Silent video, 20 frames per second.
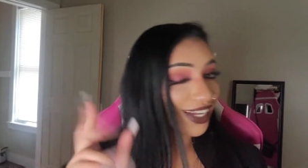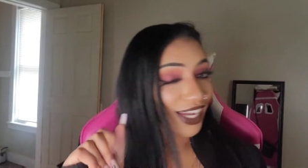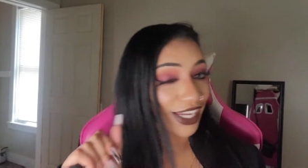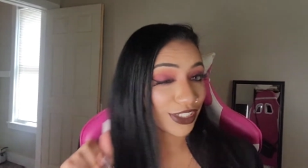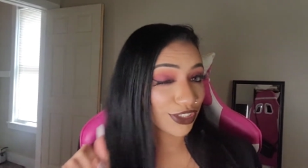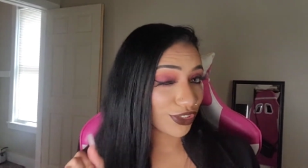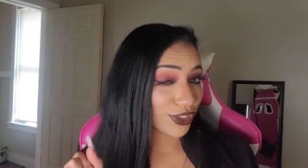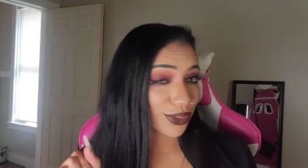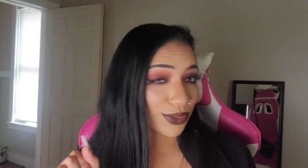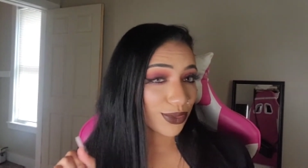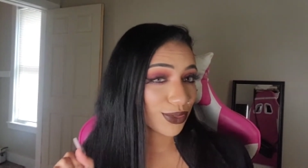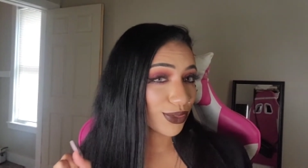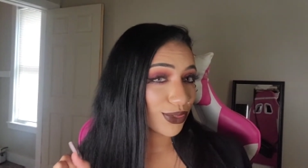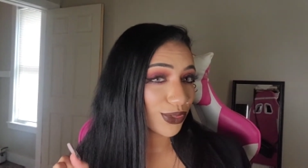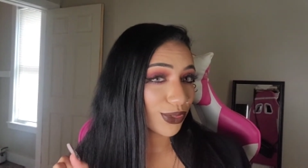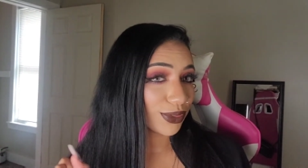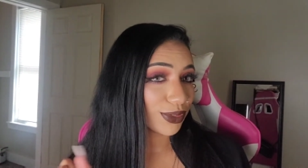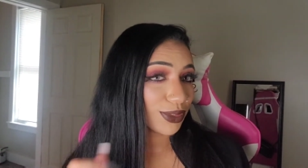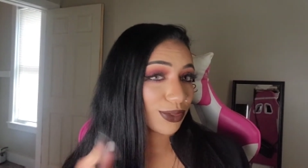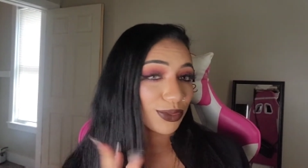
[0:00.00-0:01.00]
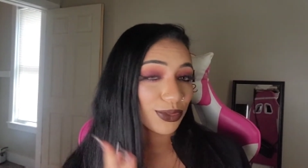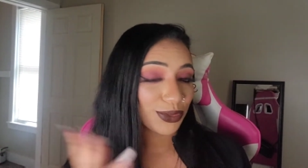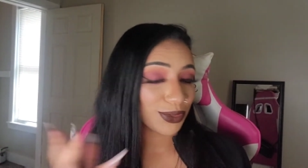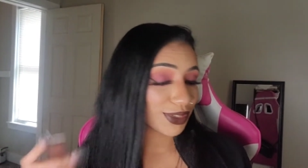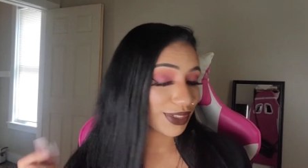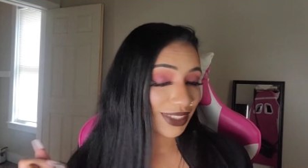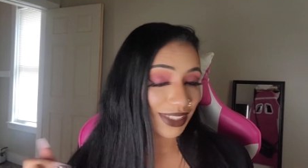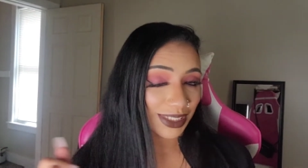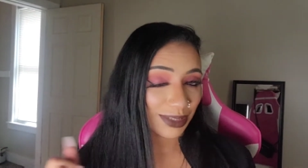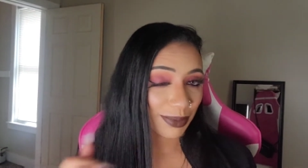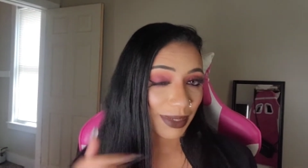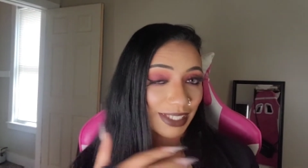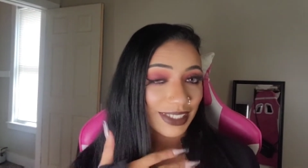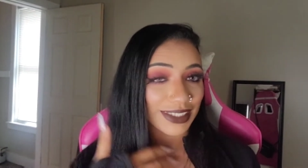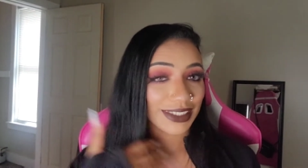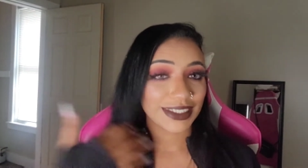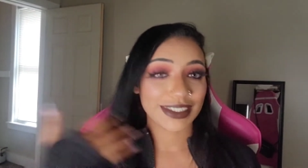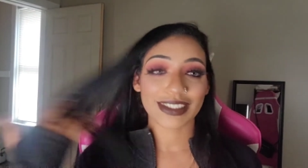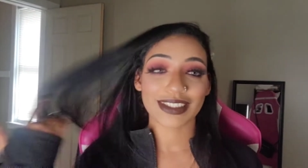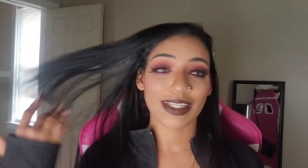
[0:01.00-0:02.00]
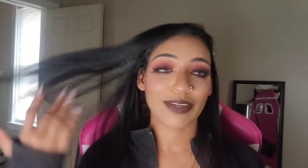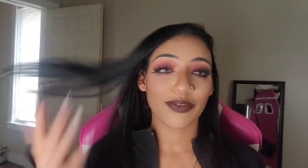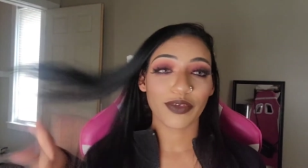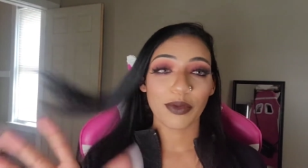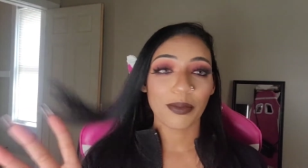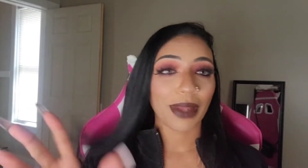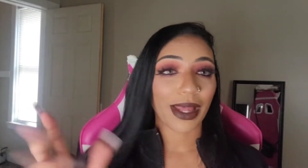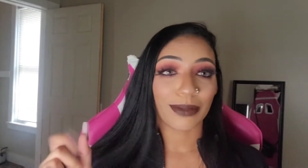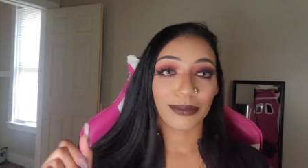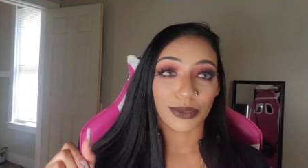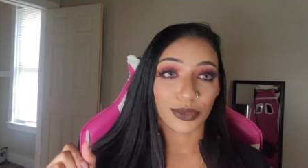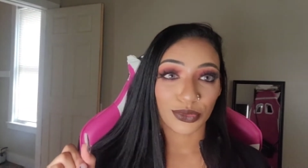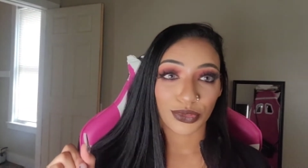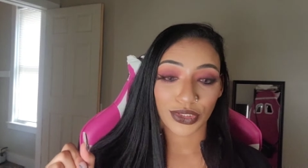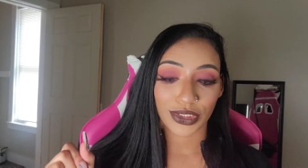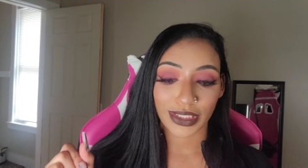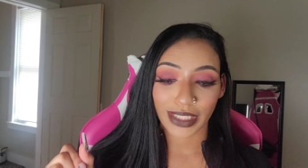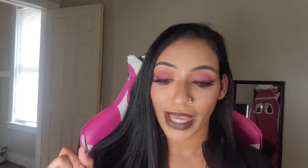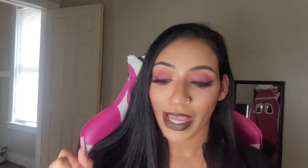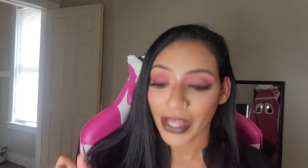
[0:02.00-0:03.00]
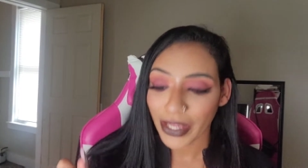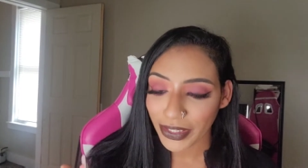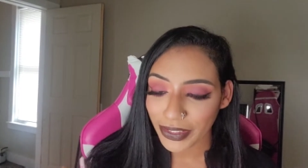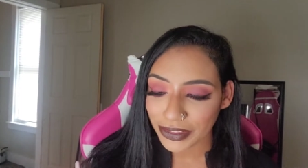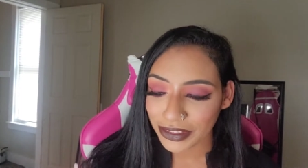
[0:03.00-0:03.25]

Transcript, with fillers: eyeshadow tutorials using these palettes because I feel mad bougie now.